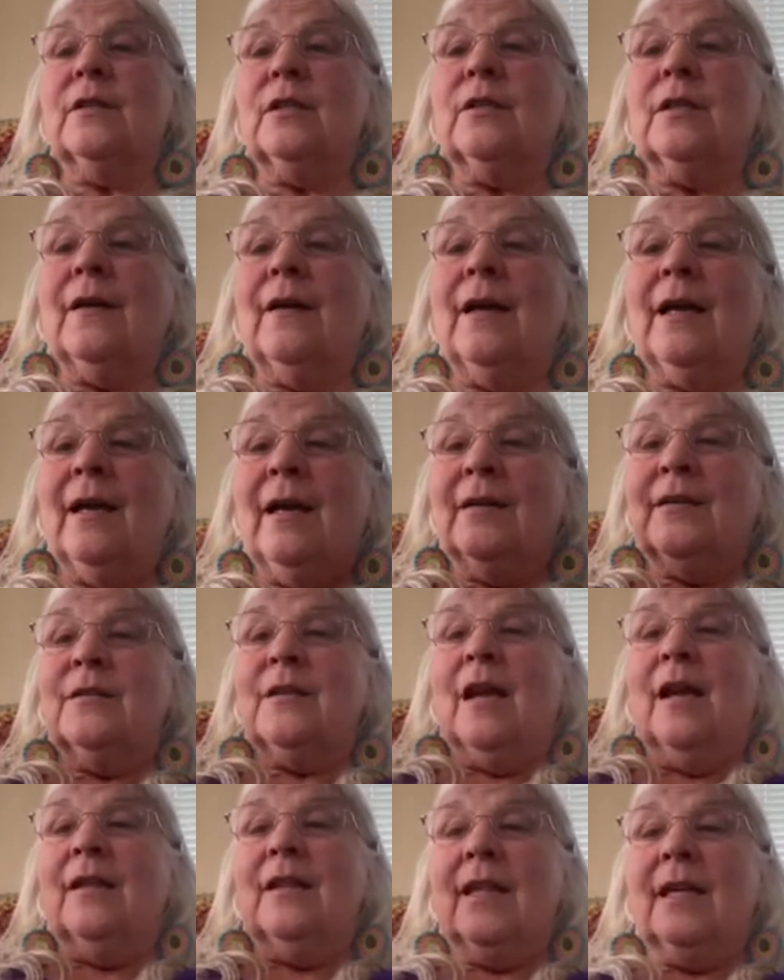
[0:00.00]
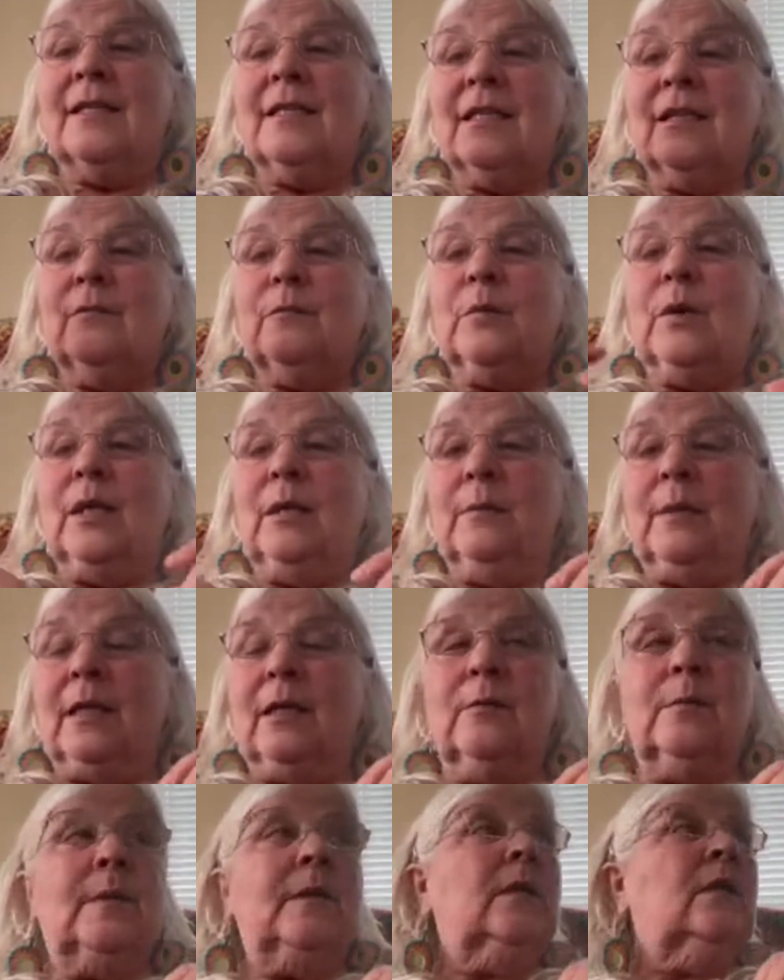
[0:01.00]
Look, I, I, I didn't put any
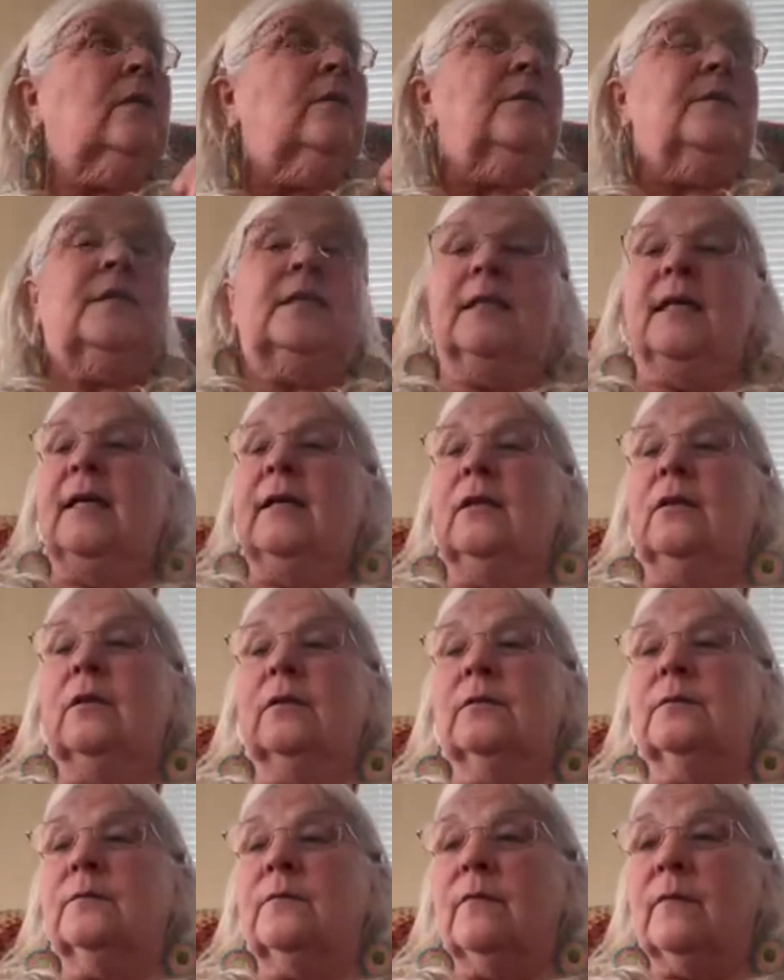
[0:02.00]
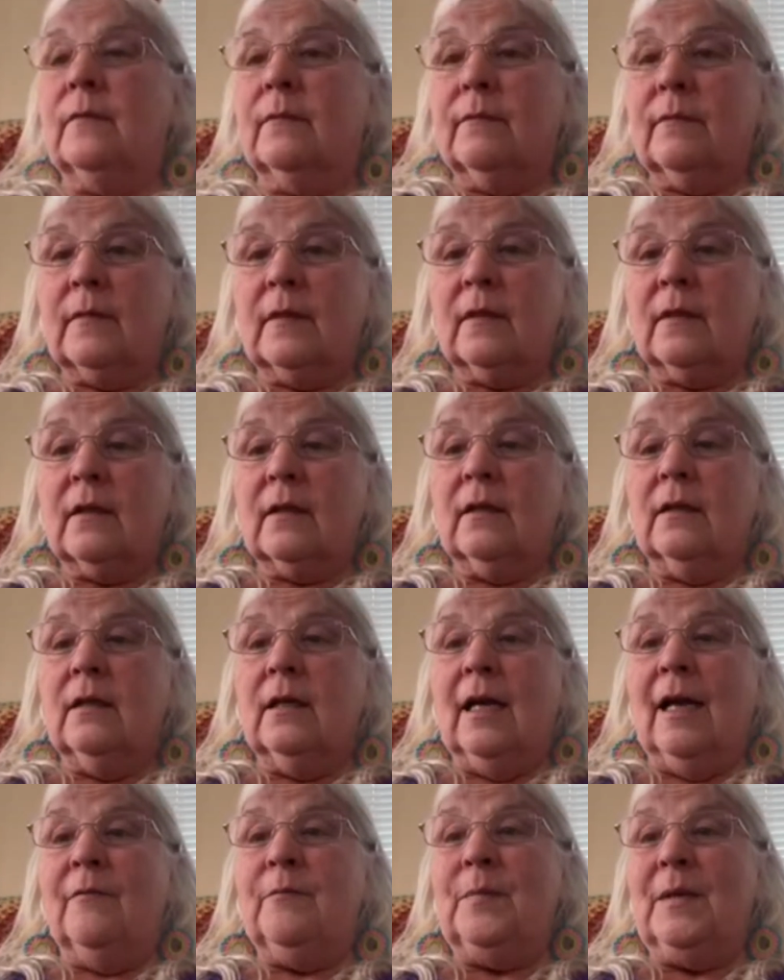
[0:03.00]
makeup on today. Look,
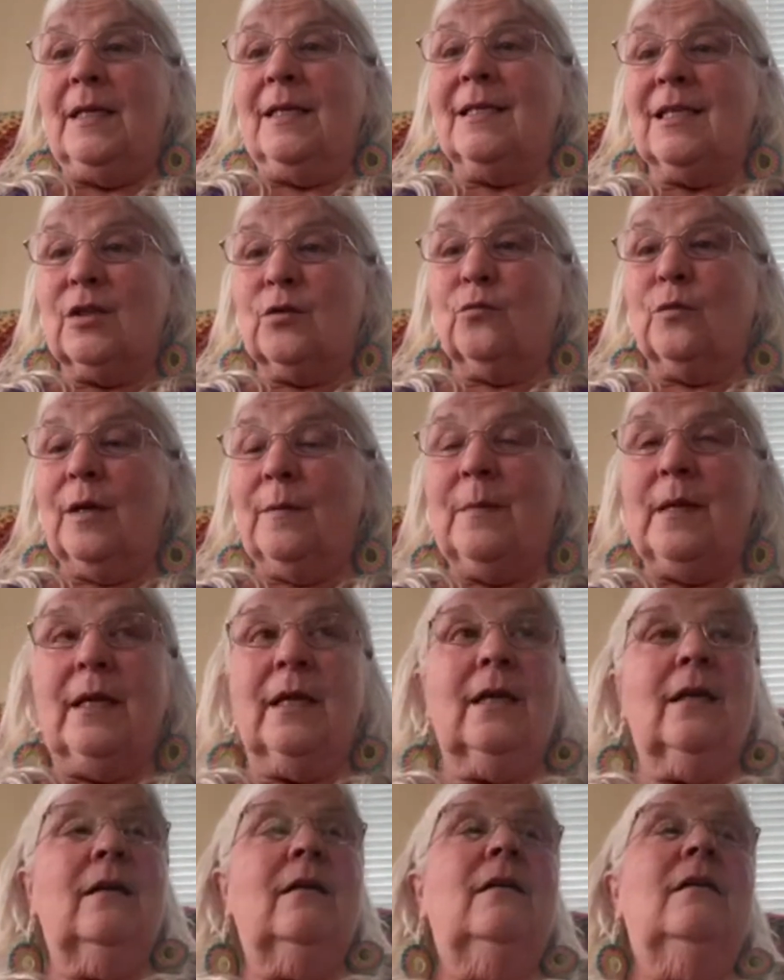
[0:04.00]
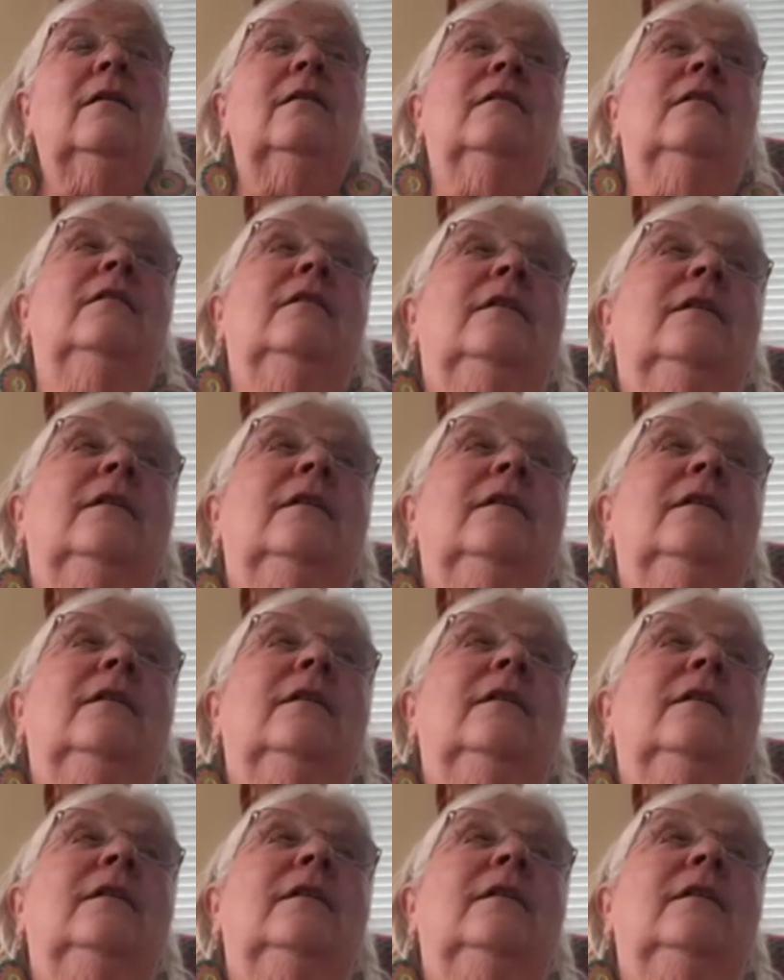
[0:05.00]
I've been swimming. Oh,